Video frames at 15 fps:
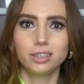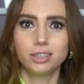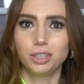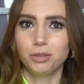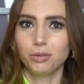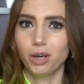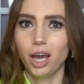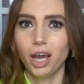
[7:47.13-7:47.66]
the
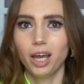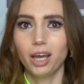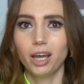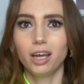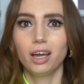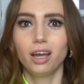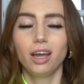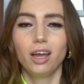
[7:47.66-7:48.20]

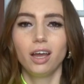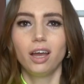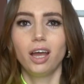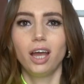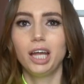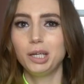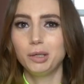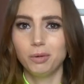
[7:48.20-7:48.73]
UK,
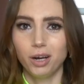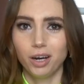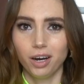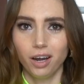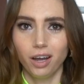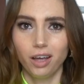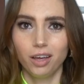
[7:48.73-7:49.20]
anywhere.